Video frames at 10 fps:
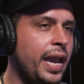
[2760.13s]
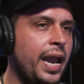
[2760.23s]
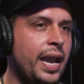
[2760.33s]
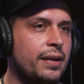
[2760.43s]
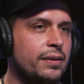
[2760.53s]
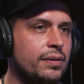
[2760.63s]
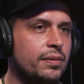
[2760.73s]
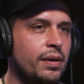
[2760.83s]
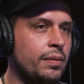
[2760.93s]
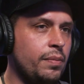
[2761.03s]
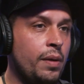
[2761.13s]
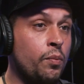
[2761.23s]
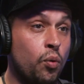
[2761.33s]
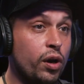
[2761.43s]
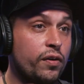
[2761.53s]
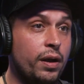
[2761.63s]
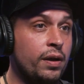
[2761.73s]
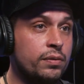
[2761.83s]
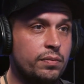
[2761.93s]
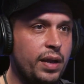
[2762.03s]
can't work
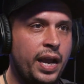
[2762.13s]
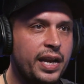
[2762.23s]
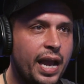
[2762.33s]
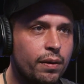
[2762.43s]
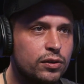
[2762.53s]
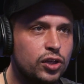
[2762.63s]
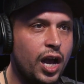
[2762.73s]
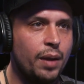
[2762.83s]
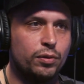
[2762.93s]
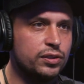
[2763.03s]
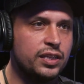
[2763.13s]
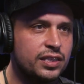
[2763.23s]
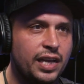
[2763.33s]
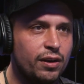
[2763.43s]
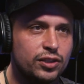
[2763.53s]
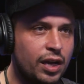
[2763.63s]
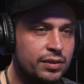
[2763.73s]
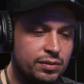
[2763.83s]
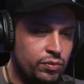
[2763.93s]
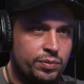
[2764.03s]
a 80-hour job or a 60-hour
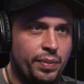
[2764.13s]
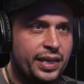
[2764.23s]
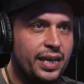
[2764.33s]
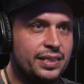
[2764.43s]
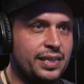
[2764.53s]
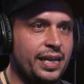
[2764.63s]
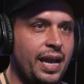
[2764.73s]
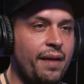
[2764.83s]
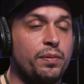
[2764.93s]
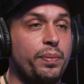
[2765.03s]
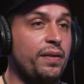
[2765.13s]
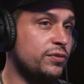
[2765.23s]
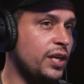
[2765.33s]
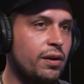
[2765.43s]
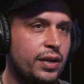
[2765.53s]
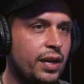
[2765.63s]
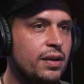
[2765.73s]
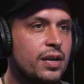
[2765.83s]
job with my kids. Like, I have to pay for childcare.